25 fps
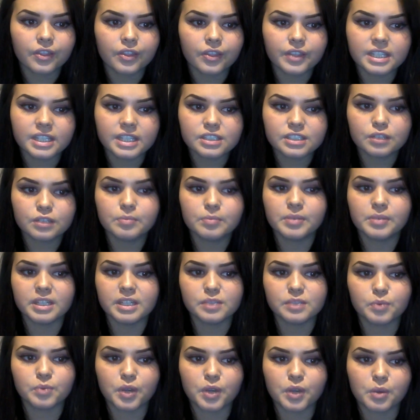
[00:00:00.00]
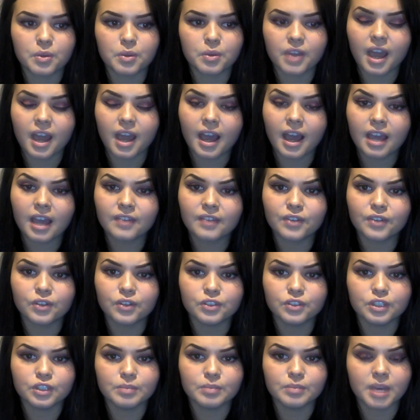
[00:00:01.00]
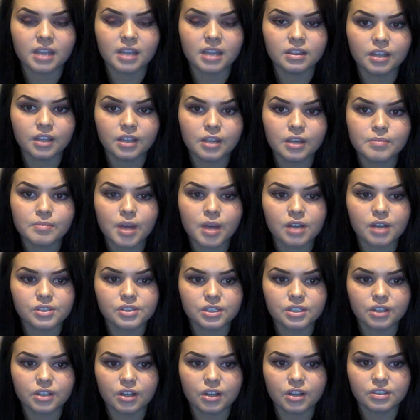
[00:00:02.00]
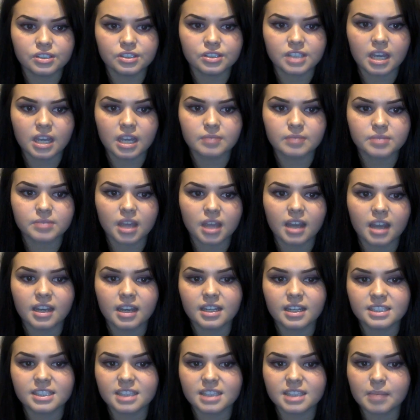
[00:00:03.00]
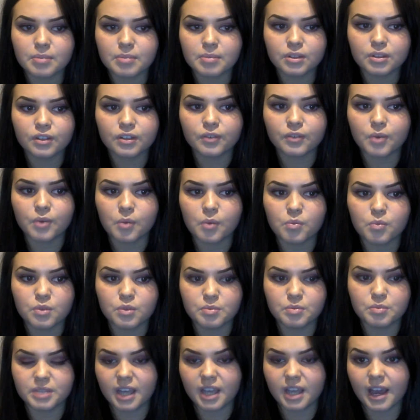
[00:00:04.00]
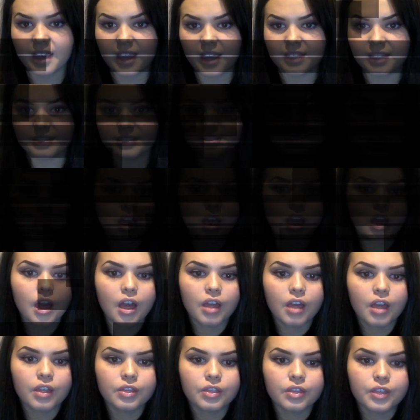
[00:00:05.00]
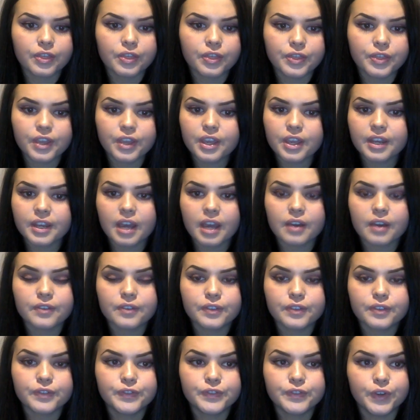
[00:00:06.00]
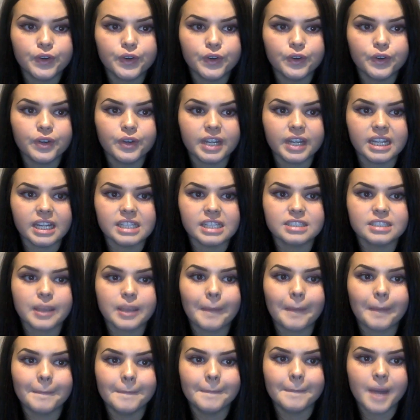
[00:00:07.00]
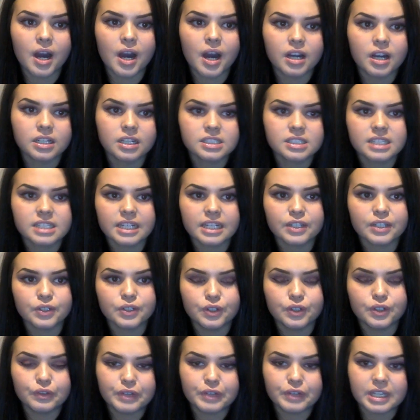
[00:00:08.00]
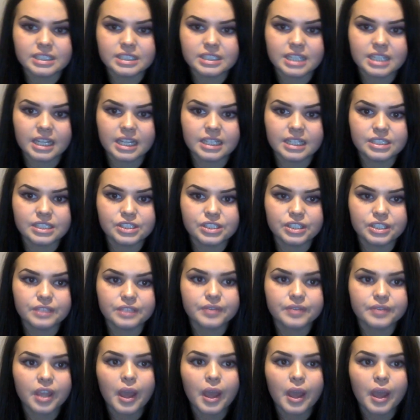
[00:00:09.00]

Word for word: These companies work with a high volume and low margin concept, and an example of one would be Heinz. The third out of the four is marketing orientation.